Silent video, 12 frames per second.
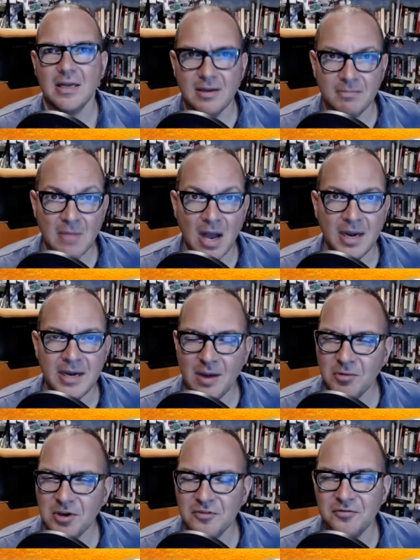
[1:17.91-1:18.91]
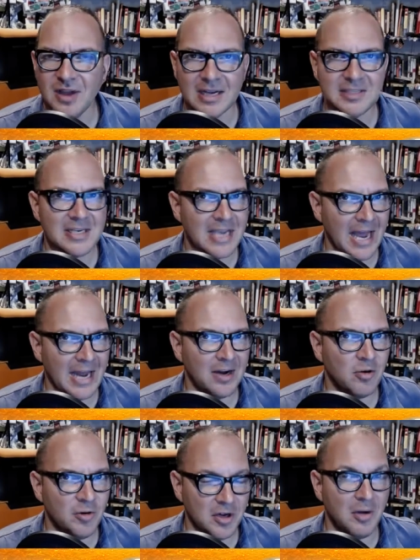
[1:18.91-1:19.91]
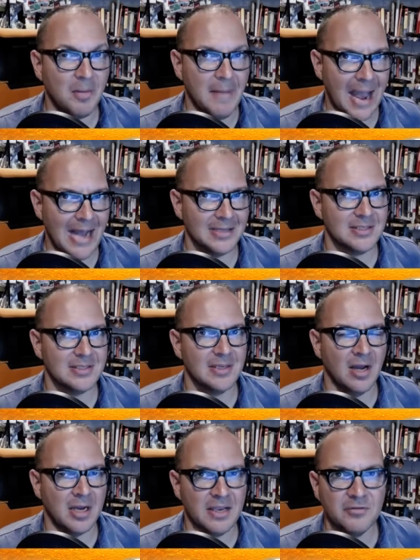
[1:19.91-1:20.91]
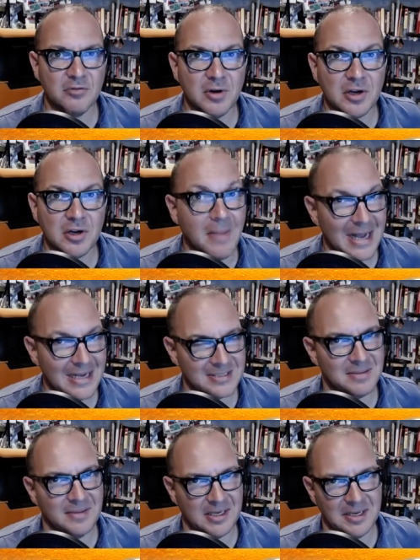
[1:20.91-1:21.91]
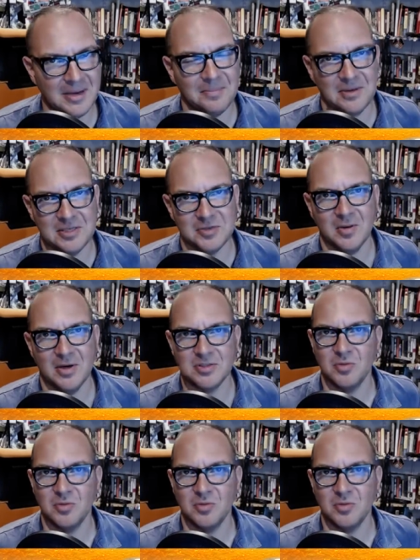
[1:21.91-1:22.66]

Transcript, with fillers: Network effects get critical mass, give critical mass to big companies, right?